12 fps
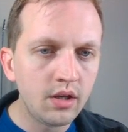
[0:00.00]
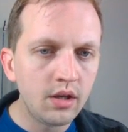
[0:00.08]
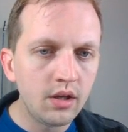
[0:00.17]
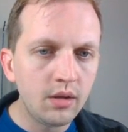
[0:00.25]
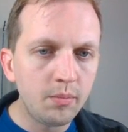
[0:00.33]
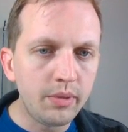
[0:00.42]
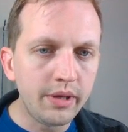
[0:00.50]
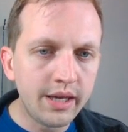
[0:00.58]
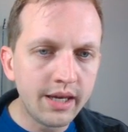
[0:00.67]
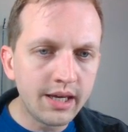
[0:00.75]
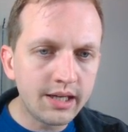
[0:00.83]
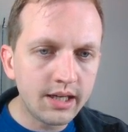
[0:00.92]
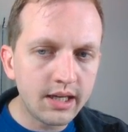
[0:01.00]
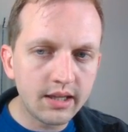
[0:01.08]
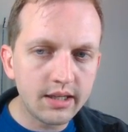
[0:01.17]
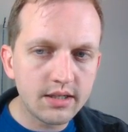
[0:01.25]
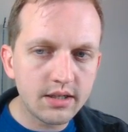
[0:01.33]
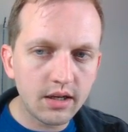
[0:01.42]
begin getting
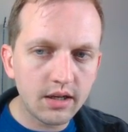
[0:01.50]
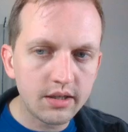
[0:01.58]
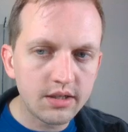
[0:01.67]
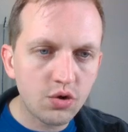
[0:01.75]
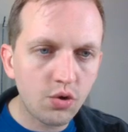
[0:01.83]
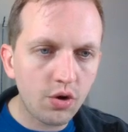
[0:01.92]
these crop